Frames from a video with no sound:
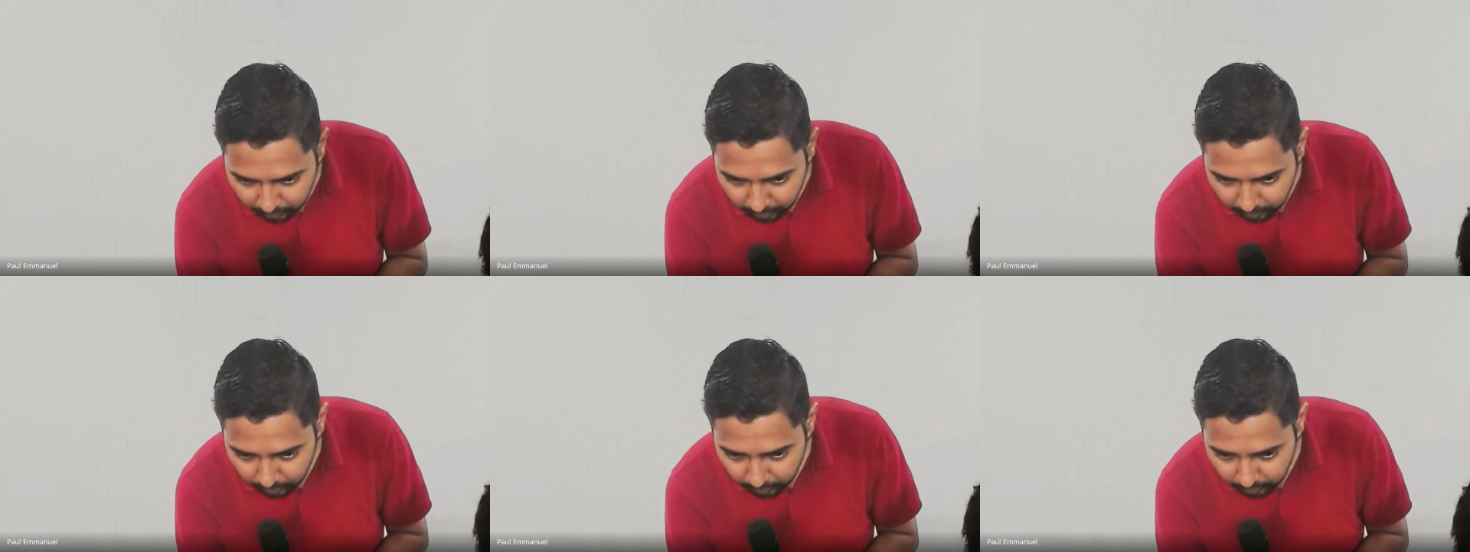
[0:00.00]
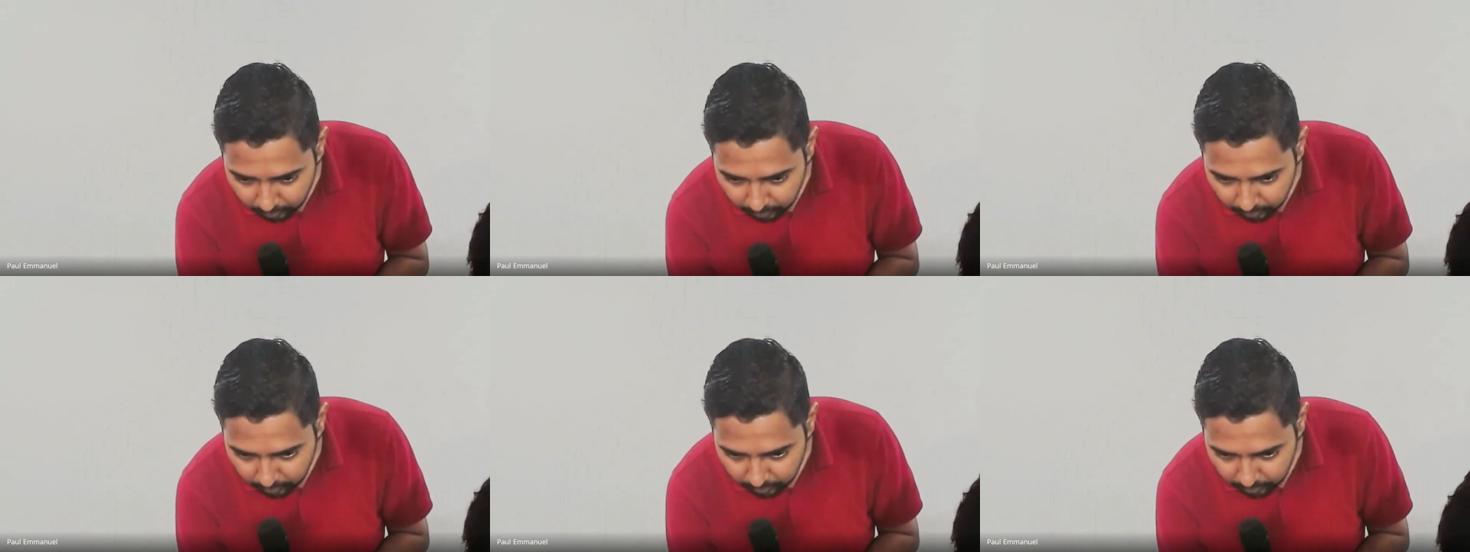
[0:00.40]

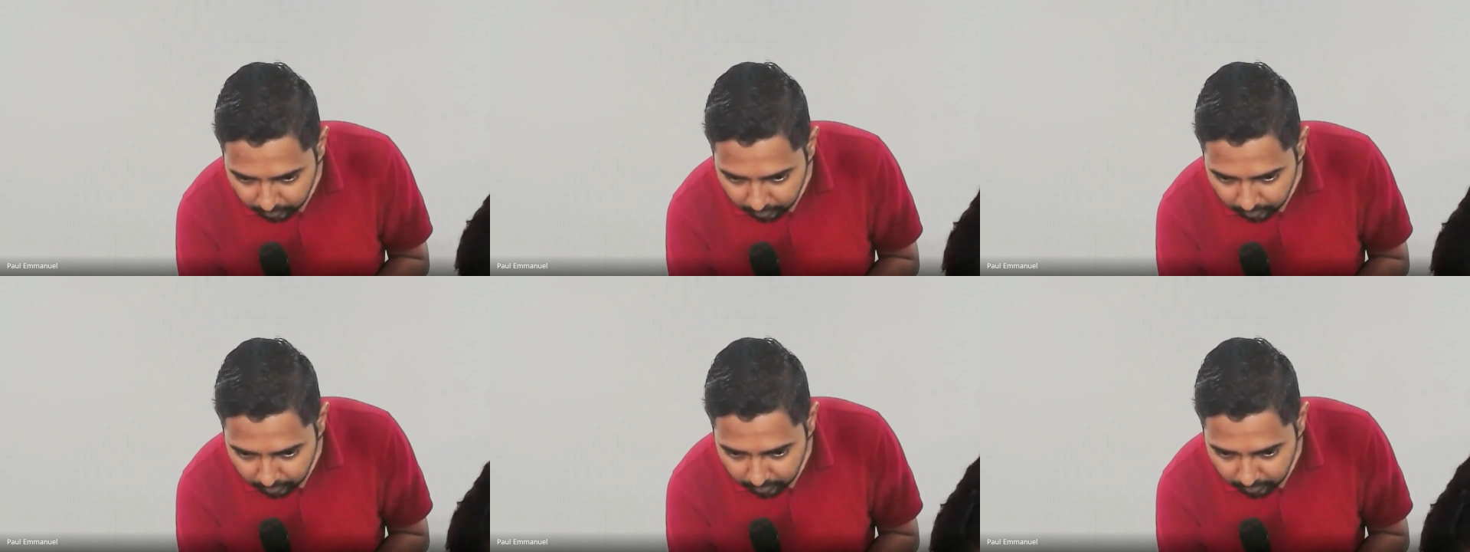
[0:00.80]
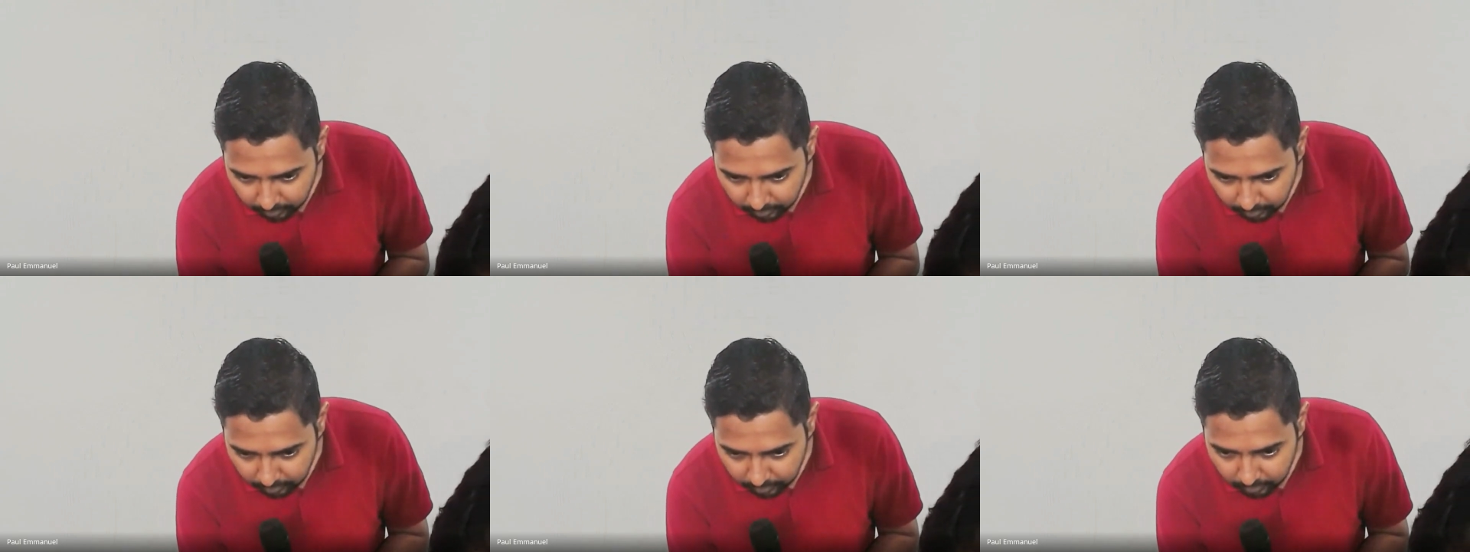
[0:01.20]

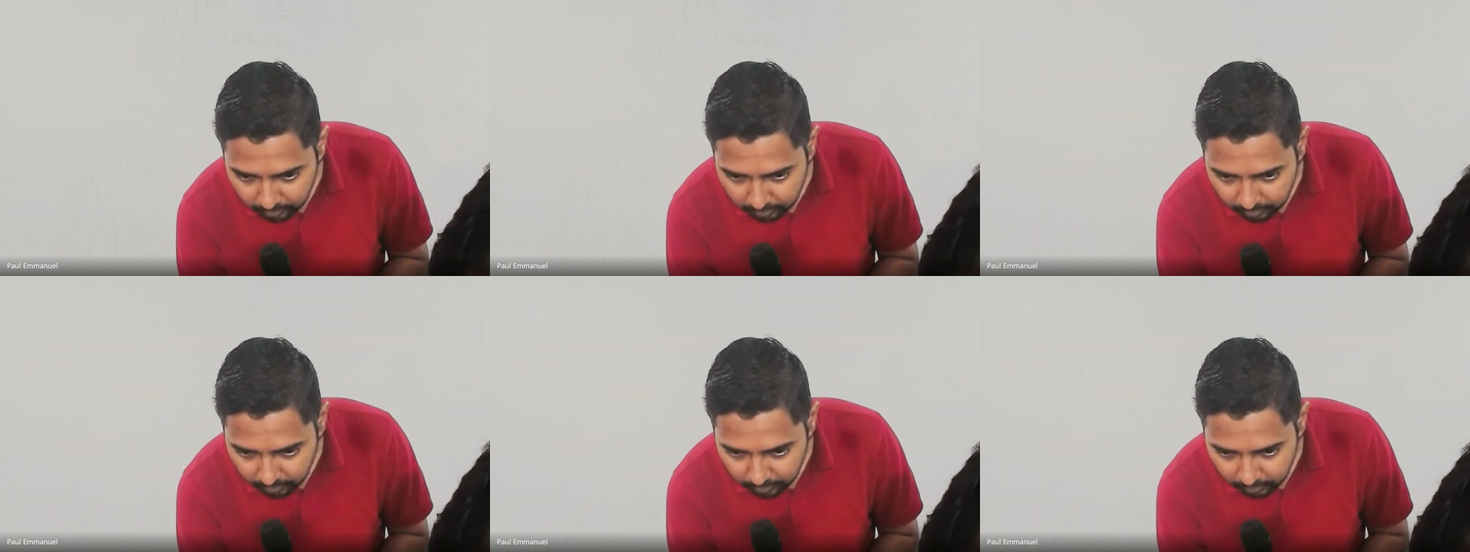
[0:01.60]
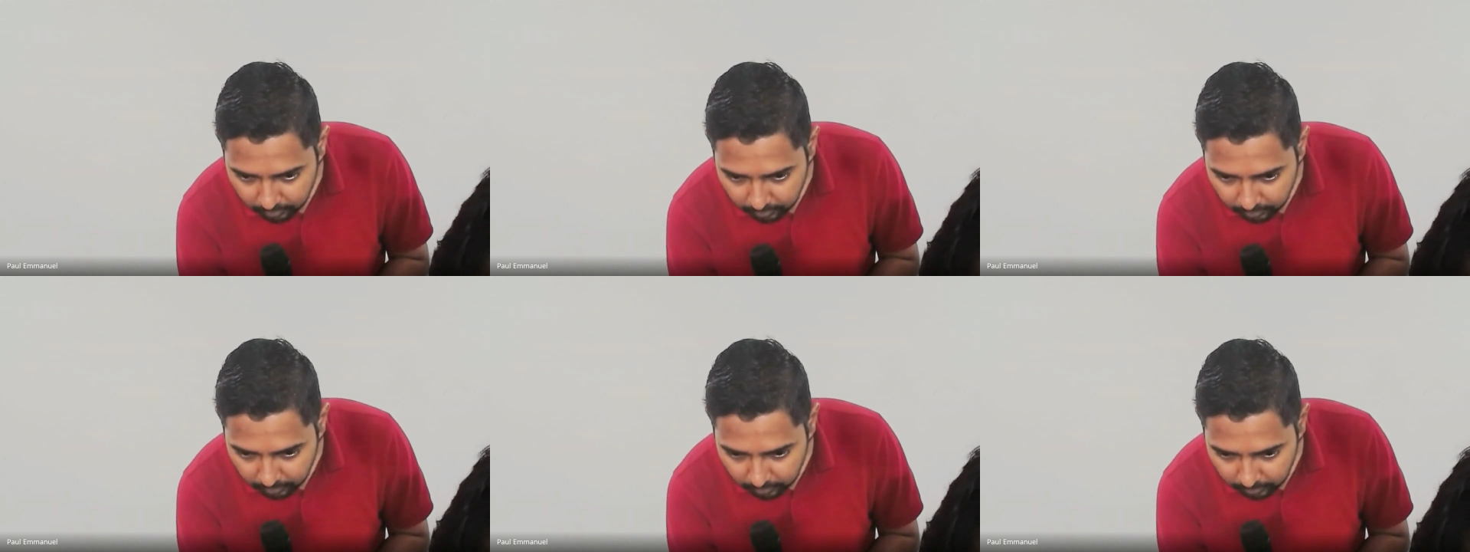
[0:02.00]

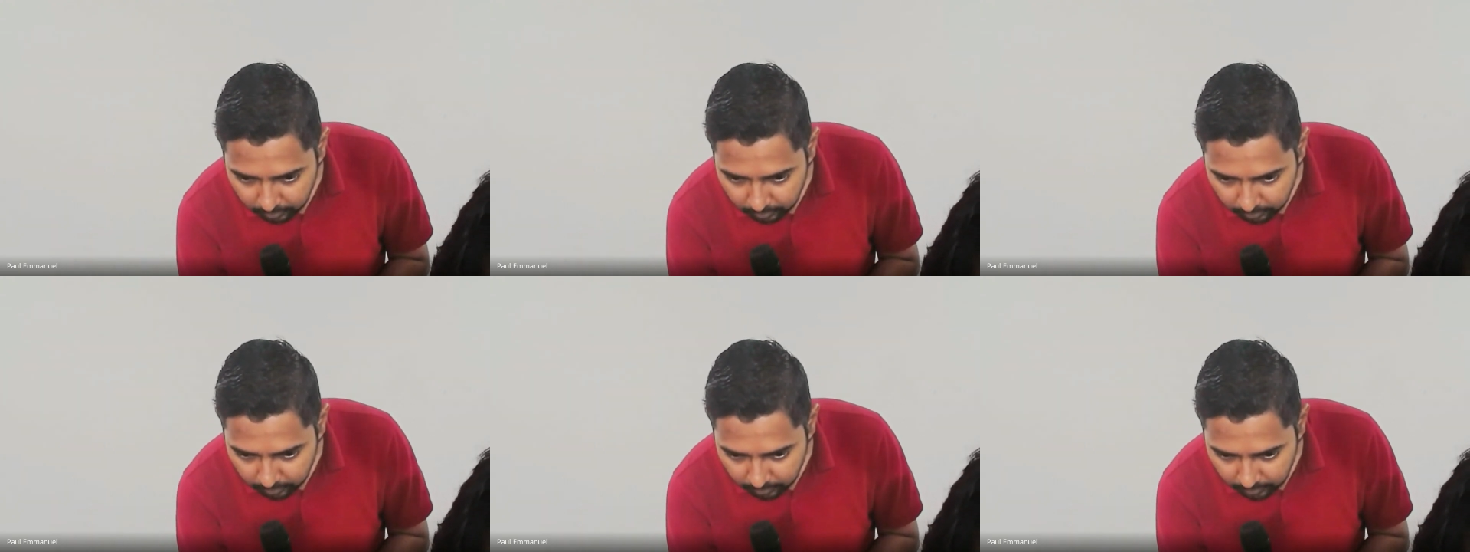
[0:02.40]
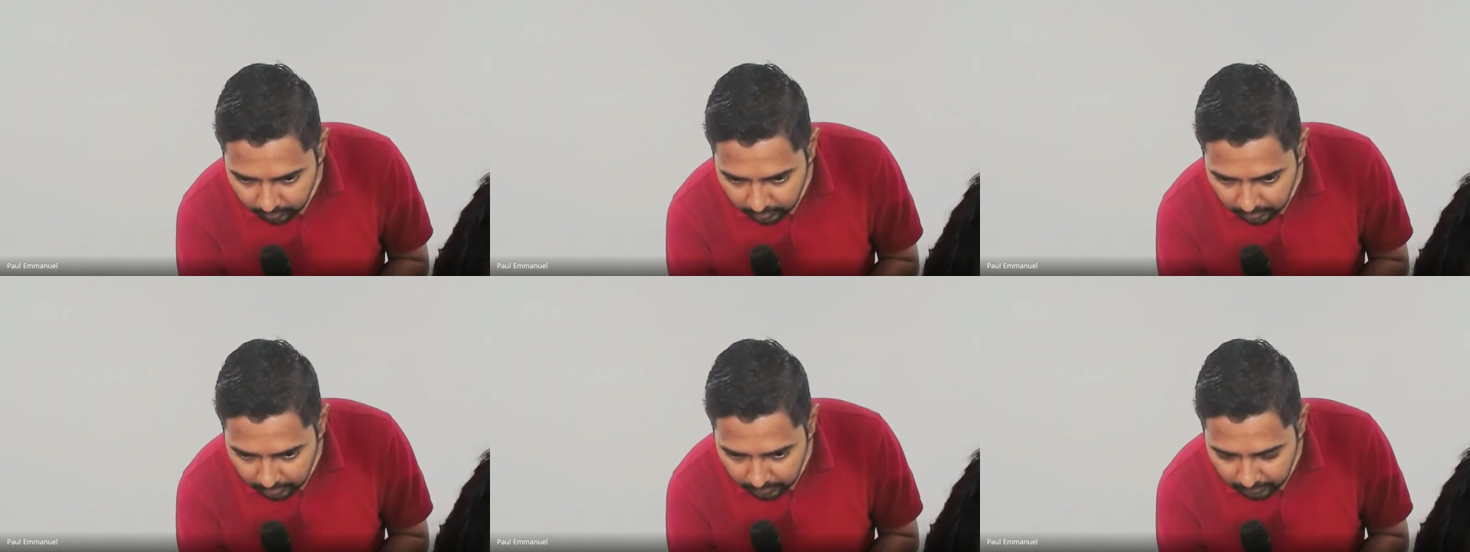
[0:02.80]

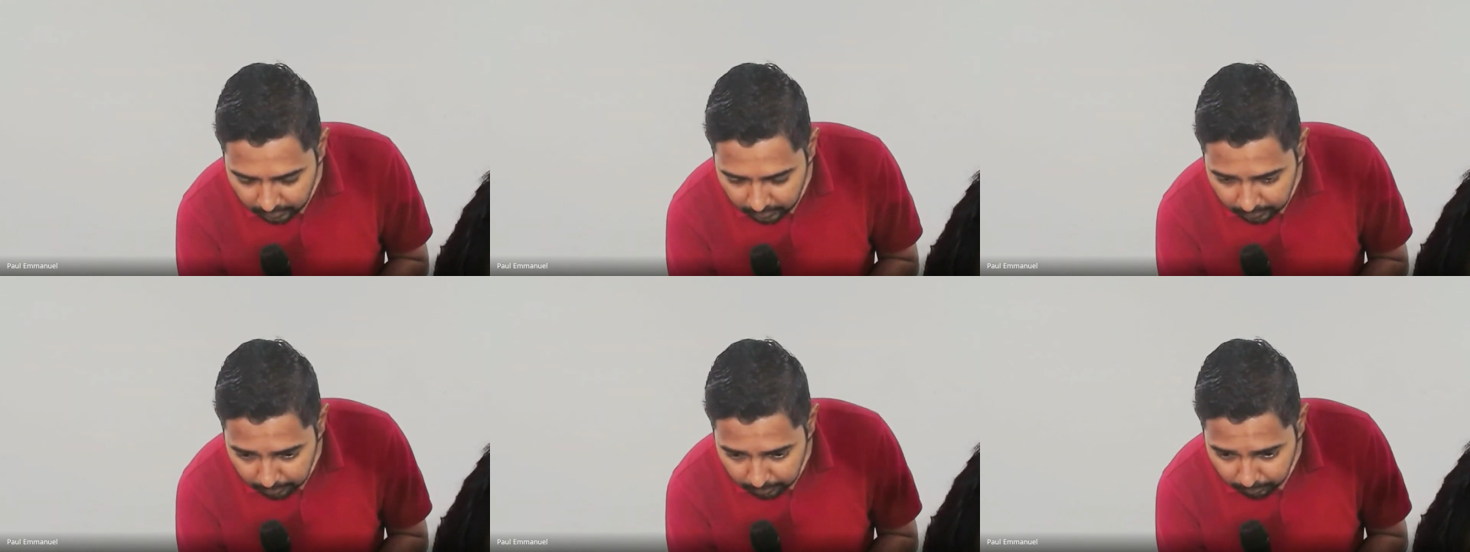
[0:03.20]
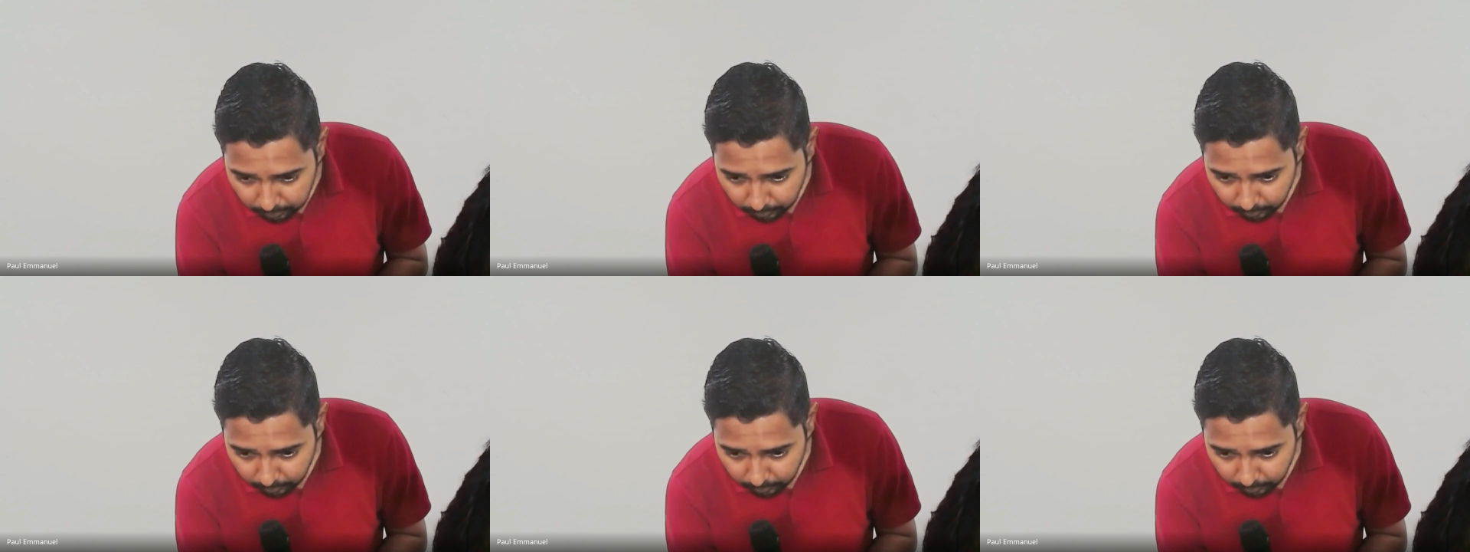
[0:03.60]
Nobody speaks.